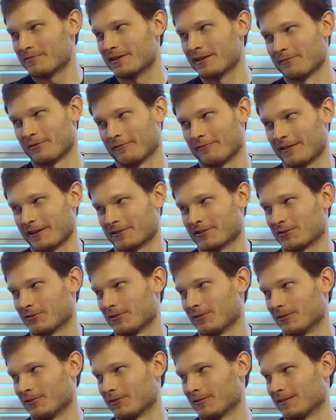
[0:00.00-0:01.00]
be a
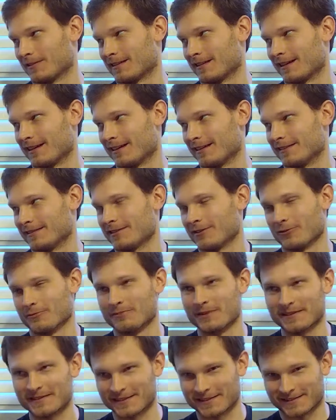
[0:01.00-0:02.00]
professional,
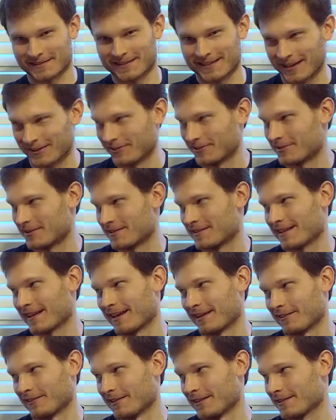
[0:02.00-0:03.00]
business intelligence
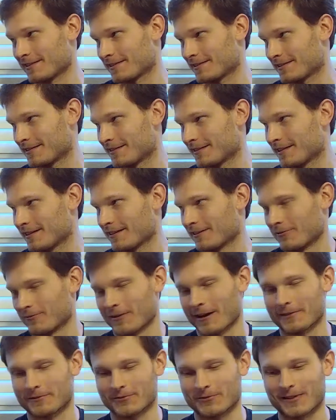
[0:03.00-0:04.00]
analyst
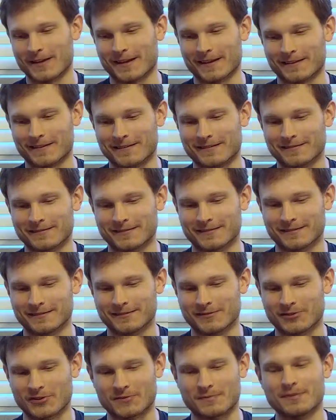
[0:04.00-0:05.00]
rather than
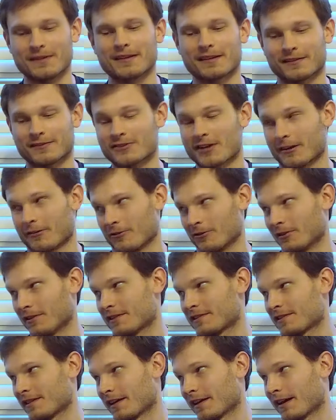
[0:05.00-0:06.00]
just being a
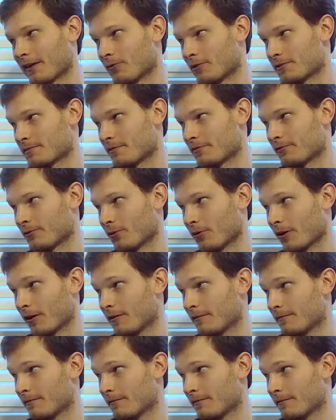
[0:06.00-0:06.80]
generalist like I was before.